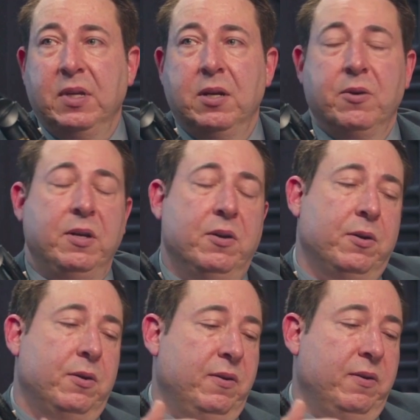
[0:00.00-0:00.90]

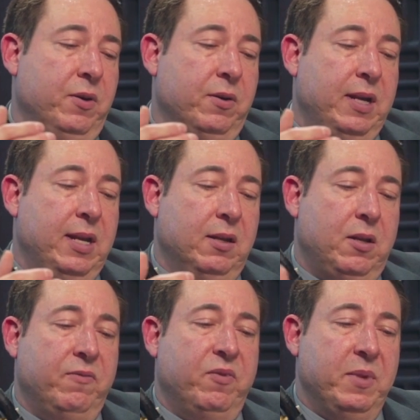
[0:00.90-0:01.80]
If you're getting a
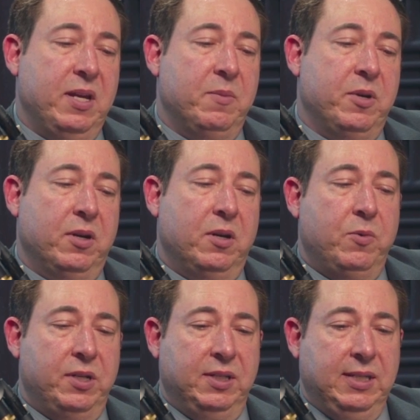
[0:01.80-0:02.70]
loan from them, they're going to
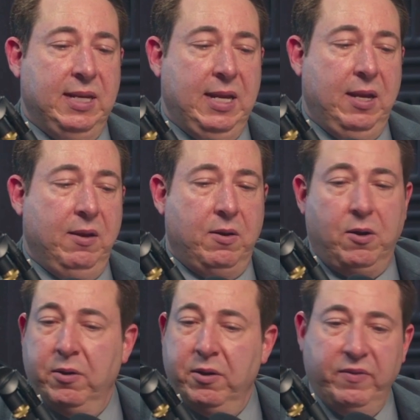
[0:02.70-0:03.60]
want to see
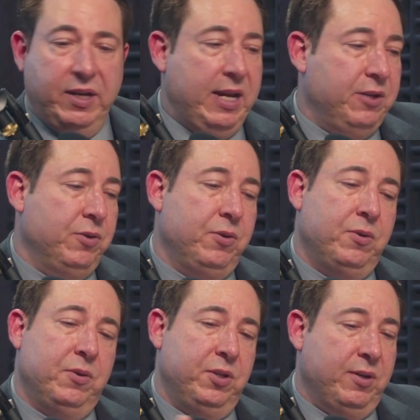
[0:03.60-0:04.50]
all your
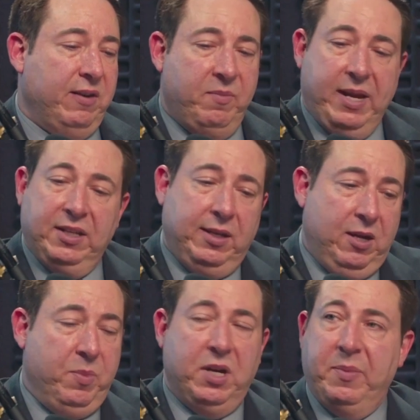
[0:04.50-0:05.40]
financials. You're going to have to basically
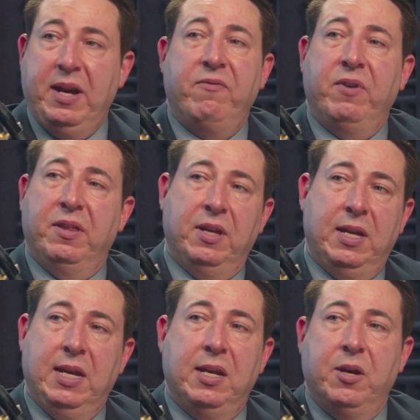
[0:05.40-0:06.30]
open up
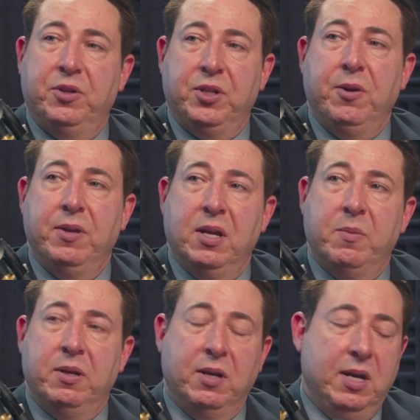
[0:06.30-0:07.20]
everything, and show them and